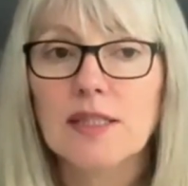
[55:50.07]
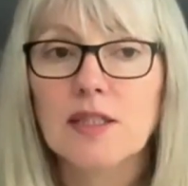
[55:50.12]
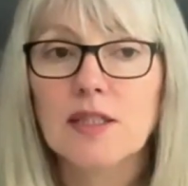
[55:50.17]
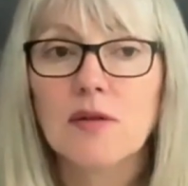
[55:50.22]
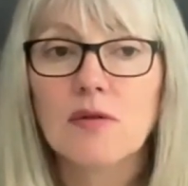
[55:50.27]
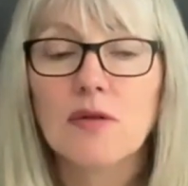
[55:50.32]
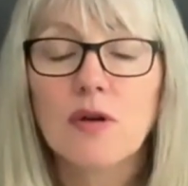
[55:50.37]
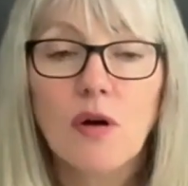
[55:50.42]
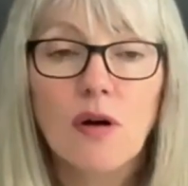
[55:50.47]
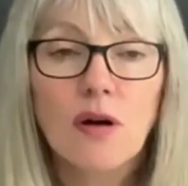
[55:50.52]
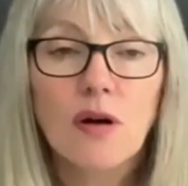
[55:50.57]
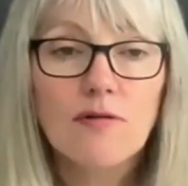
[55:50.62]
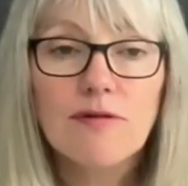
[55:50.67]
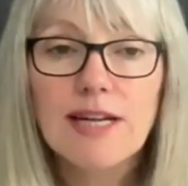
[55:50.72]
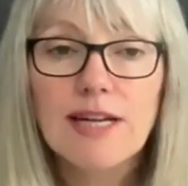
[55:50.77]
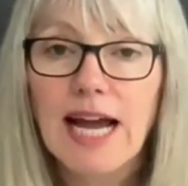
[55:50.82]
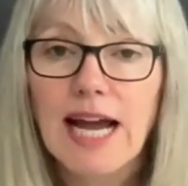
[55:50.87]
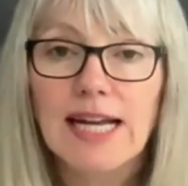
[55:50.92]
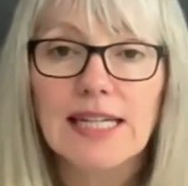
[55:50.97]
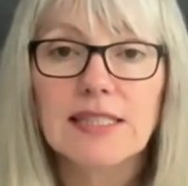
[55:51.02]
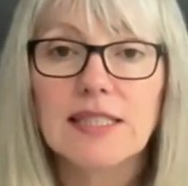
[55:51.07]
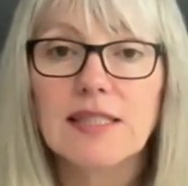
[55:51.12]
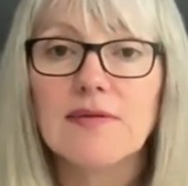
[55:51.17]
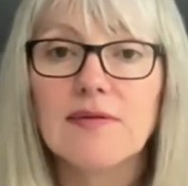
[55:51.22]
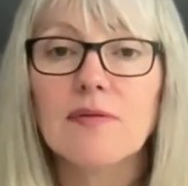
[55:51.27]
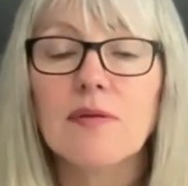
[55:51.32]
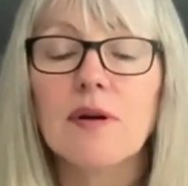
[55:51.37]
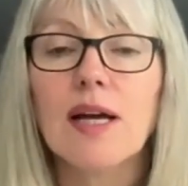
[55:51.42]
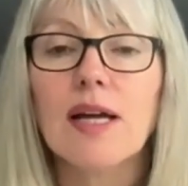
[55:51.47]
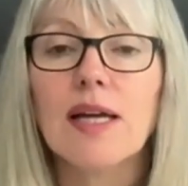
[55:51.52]
so not a reactive
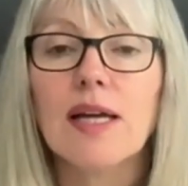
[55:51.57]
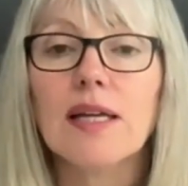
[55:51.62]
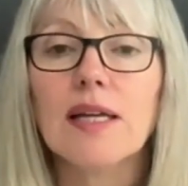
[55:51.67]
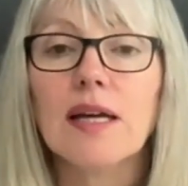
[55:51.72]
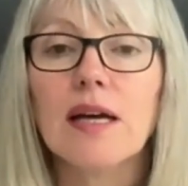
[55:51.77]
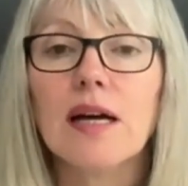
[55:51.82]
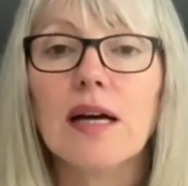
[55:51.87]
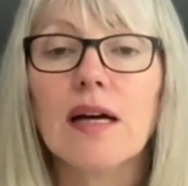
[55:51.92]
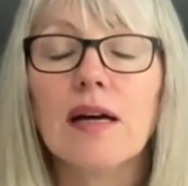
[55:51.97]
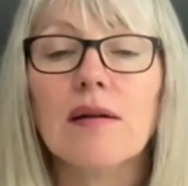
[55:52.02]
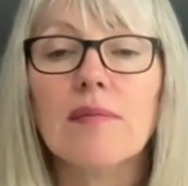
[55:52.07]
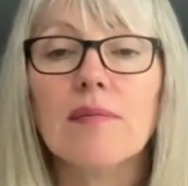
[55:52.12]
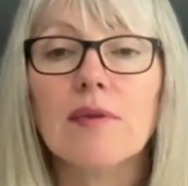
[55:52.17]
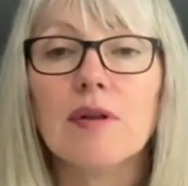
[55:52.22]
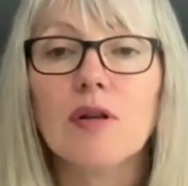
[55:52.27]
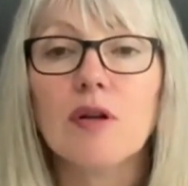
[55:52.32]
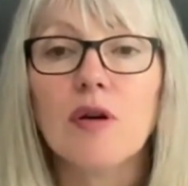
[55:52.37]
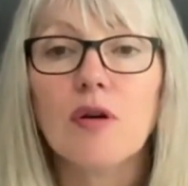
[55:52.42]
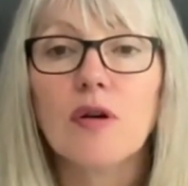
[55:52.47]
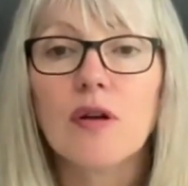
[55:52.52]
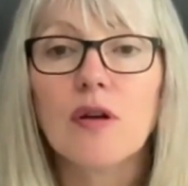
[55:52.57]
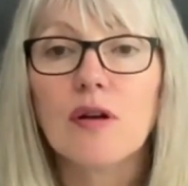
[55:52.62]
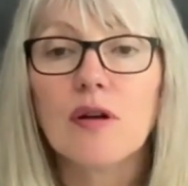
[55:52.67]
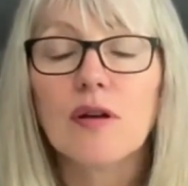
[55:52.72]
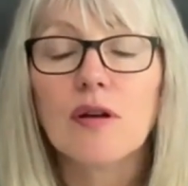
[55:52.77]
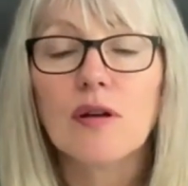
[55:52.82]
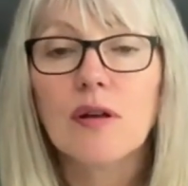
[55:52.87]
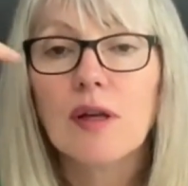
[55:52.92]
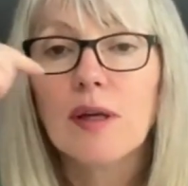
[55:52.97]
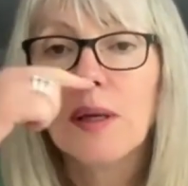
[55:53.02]
way, not
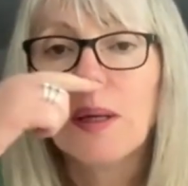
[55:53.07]
a